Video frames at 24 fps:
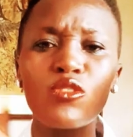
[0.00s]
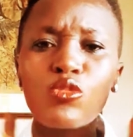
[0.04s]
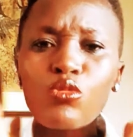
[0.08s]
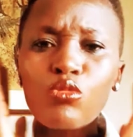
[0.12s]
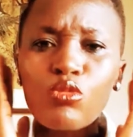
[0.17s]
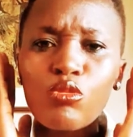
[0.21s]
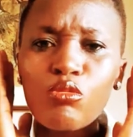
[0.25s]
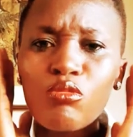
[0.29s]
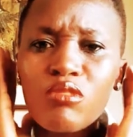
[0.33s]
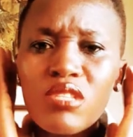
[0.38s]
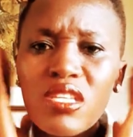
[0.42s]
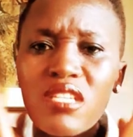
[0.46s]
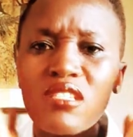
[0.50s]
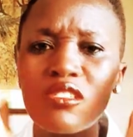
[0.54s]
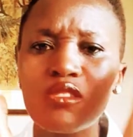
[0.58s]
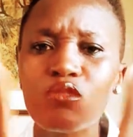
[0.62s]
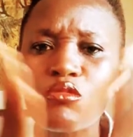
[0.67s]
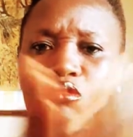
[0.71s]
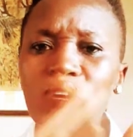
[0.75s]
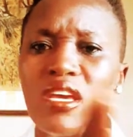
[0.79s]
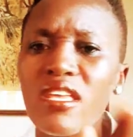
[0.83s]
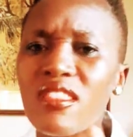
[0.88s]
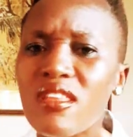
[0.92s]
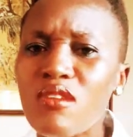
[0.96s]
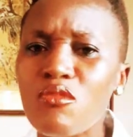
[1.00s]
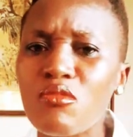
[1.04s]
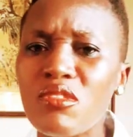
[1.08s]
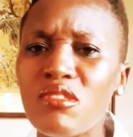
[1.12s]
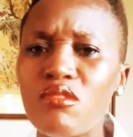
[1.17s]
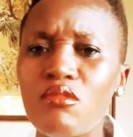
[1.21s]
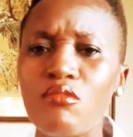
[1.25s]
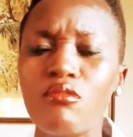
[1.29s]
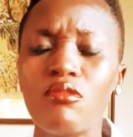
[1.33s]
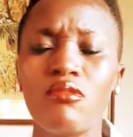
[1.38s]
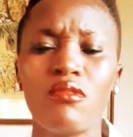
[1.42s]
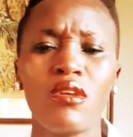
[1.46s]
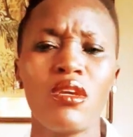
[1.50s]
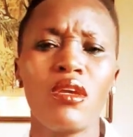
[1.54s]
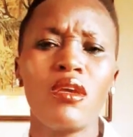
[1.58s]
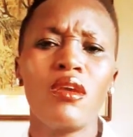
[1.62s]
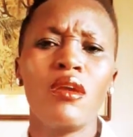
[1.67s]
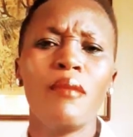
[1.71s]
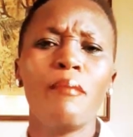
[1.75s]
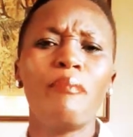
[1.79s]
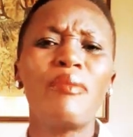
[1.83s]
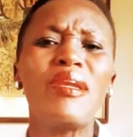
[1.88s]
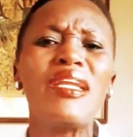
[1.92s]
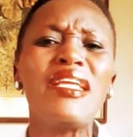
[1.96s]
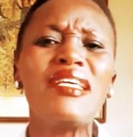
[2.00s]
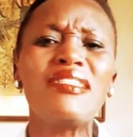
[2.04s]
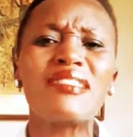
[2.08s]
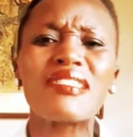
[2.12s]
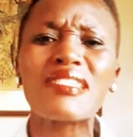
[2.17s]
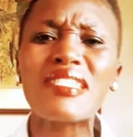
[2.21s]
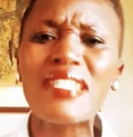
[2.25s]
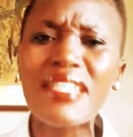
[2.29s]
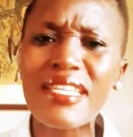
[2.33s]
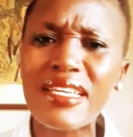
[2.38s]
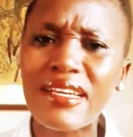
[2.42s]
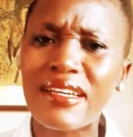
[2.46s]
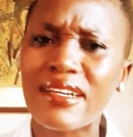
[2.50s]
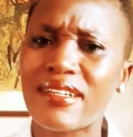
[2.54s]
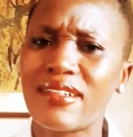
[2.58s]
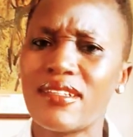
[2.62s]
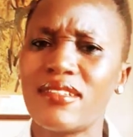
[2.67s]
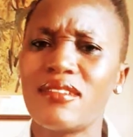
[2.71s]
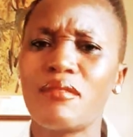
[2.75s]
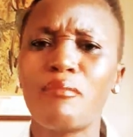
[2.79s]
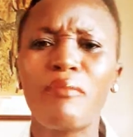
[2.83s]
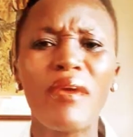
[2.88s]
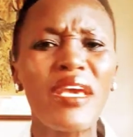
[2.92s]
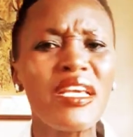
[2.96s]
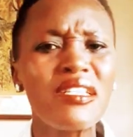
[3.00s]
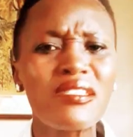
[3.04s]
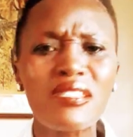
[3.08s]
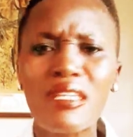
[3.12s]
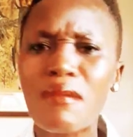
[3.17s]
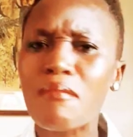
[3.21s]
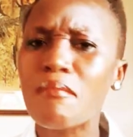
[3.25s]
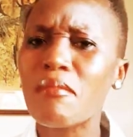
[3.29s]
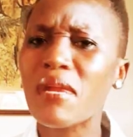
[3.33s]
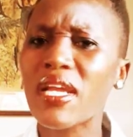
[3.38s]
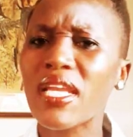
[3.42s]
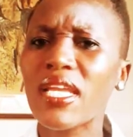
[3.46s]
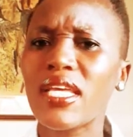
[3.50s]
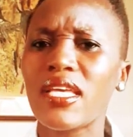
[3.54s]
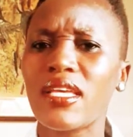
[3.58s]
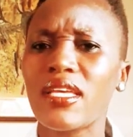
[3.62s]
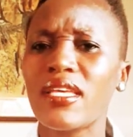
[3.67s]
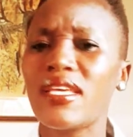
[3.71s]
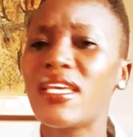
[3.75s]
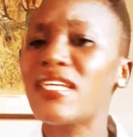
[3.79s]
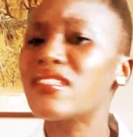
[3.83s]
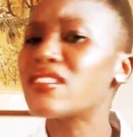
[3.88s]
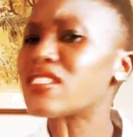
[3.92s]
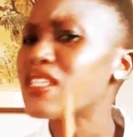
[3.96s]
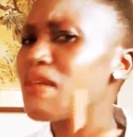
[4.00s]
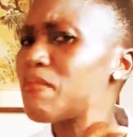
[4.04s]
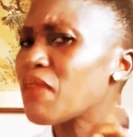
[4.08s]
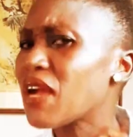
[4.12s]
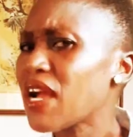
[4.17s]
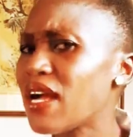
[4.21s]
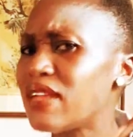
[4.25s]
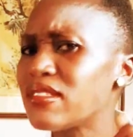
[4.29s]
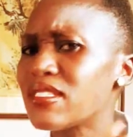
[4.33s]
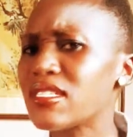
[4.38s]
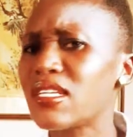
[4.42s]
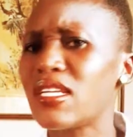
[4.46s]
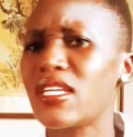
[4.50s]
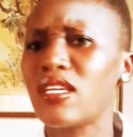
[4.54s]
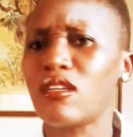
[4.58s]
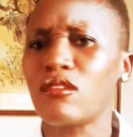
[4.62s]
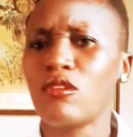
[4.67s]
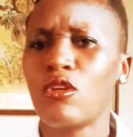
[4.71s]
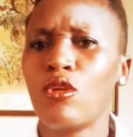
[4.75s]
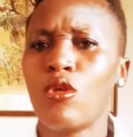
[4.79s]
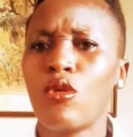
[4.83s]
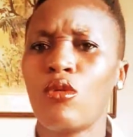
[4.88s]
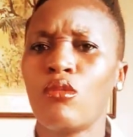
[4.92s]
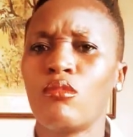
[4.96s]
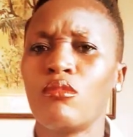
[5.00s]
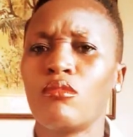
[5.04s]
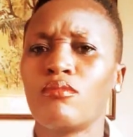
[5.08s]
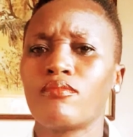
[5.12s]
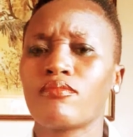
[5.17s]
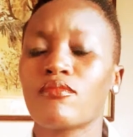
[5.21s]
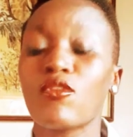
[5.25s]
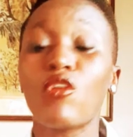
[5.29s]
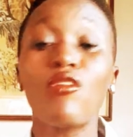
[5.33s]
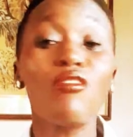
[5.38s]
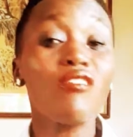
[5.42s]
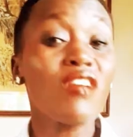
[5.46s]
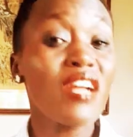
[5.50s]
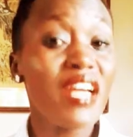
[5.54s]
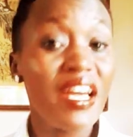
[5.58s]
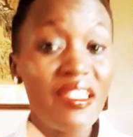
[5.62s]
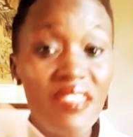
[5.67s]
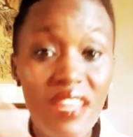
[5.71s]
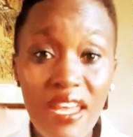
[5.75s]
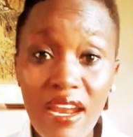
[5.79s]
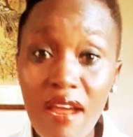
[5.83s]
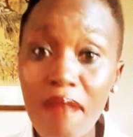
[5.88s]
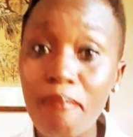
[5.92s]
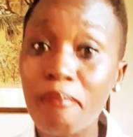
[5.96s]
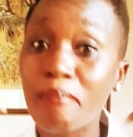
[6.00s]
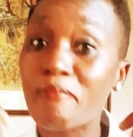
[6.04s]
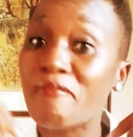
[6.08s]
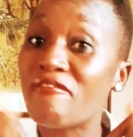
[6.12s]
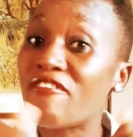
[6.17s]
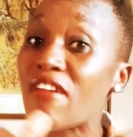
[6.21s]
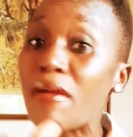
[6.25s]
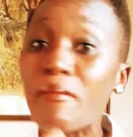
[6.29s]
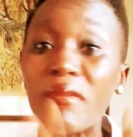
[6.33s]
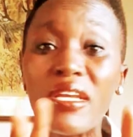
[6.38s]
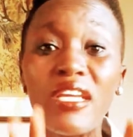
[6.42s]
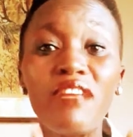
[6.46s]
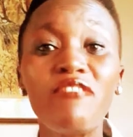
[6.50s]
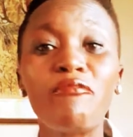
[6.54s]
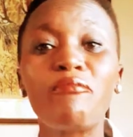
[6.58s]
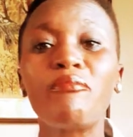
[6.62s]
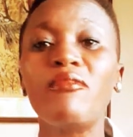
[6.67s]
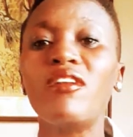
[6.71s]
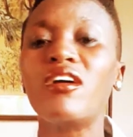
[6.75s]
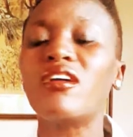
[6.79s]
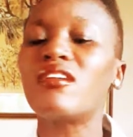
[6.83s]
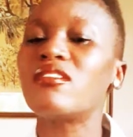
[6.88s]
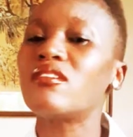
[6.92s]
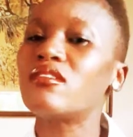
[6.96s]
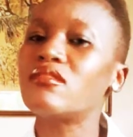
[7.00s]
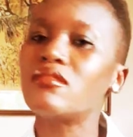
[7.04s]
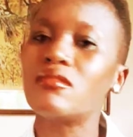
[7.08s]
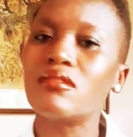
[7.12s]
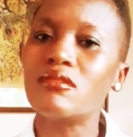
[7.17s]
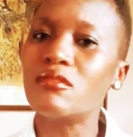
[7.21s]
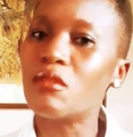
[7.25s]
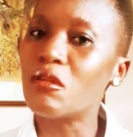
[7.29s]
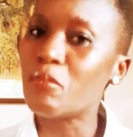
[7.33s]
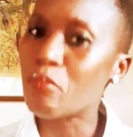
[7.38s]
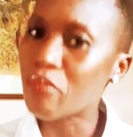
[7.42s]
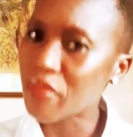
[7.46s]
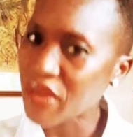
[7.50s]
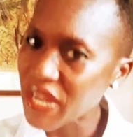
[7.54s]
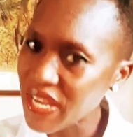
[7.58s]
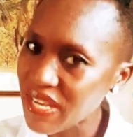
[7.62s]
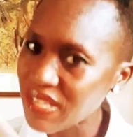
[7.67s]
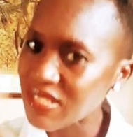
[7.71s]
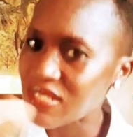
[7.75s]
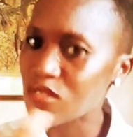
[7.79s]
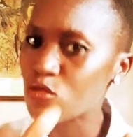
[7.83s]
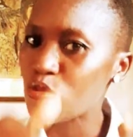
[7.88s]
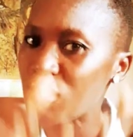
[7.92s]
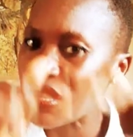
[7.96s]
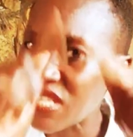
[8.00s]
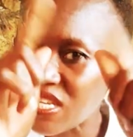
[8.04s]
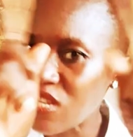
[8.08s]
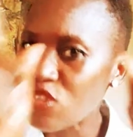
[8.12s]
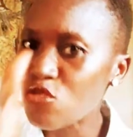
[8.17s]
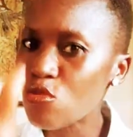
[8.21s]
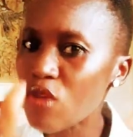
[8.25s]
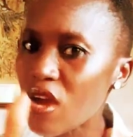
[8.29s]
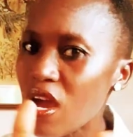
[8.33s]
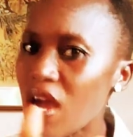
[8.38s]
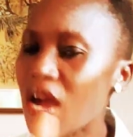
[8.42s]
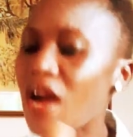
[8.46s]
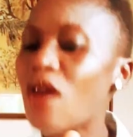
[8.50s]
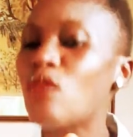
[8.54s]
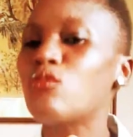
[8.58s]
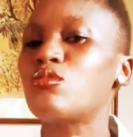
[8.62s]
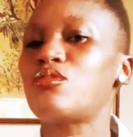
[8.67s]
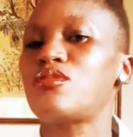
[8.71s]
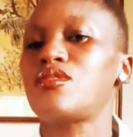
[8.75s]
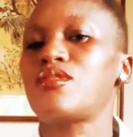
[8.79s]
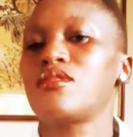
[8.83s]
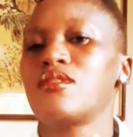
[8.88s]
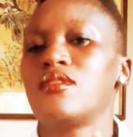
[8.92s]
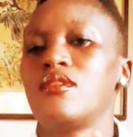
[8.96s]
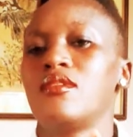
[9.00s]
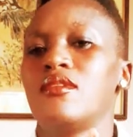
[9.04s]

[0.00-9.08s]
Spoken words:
to do things together with you, please sneak, pay some money, get some counseling, or gather up family prayers within your house.